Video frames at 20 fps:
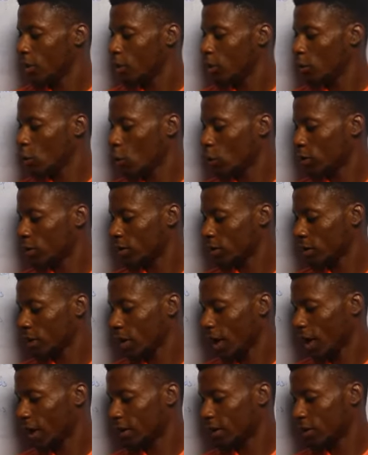loss
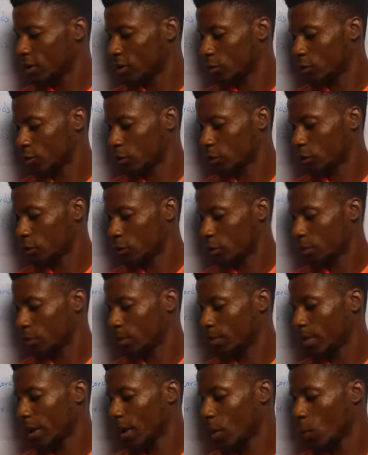and destruction
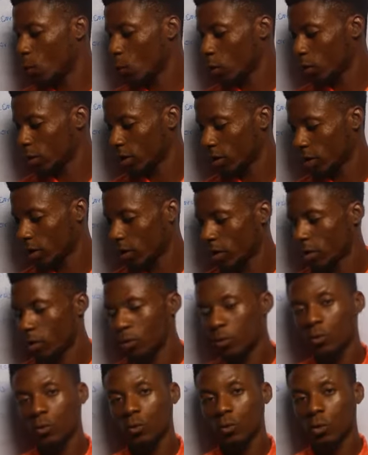by water,
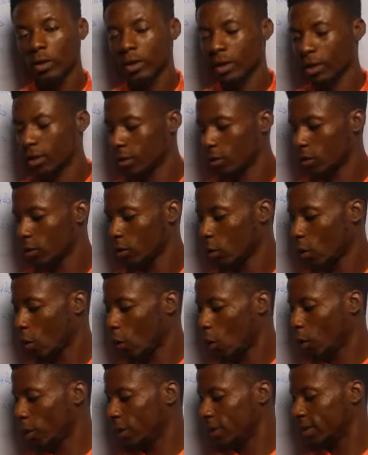rodents,
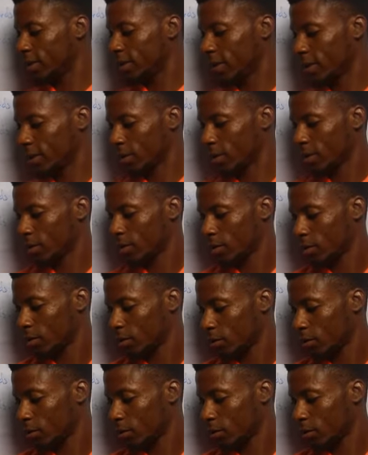or insects.